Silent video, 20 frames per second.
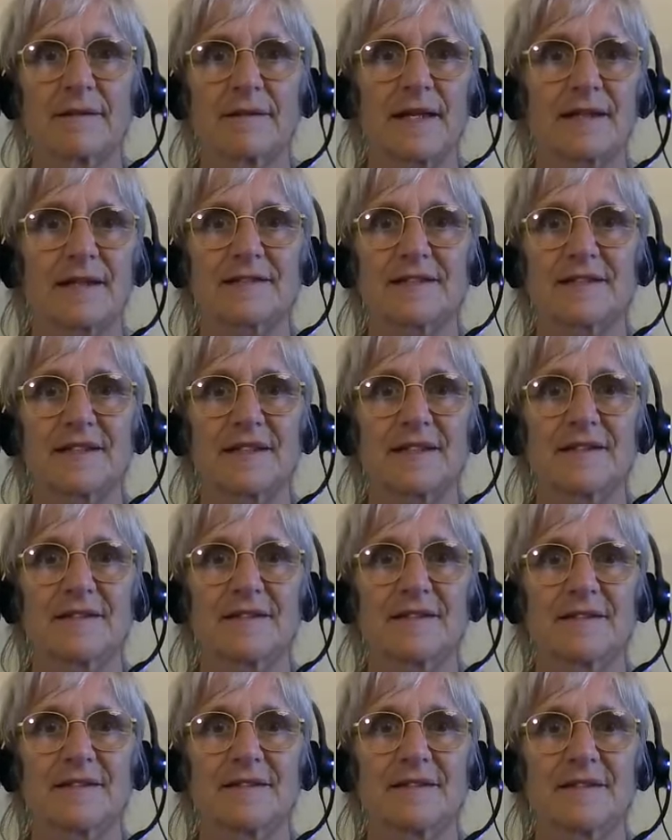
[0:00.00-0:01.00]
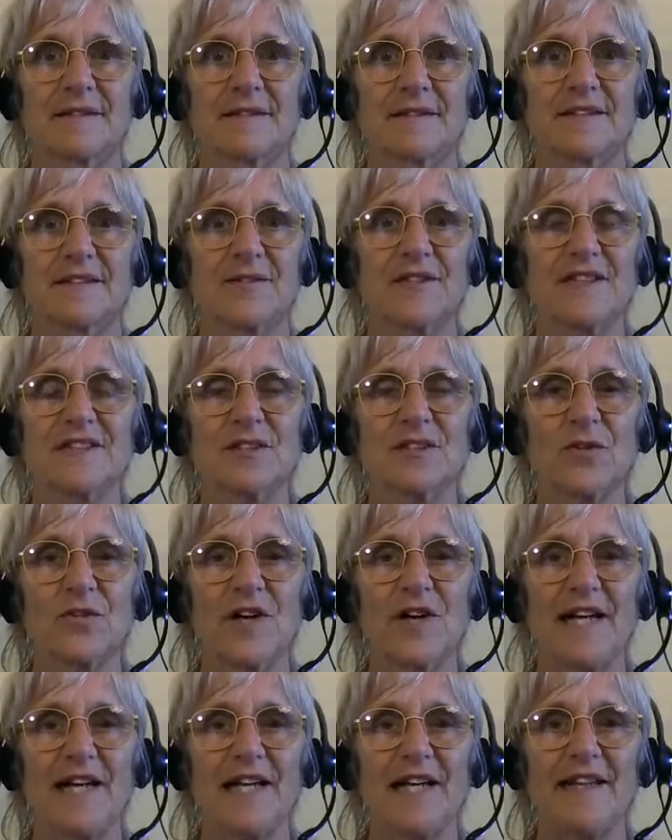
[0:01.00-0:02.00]
That's it. So it's
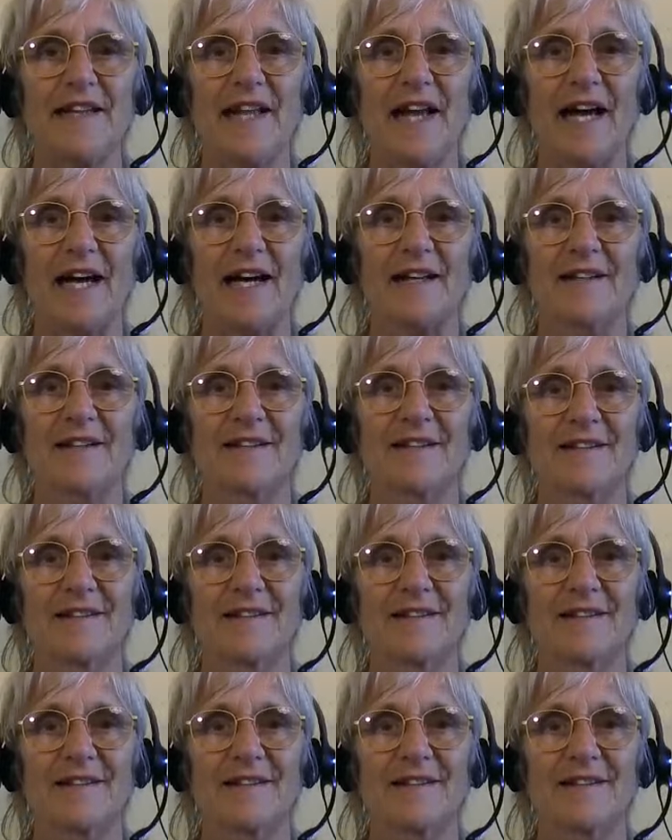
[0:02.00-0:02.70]
already that.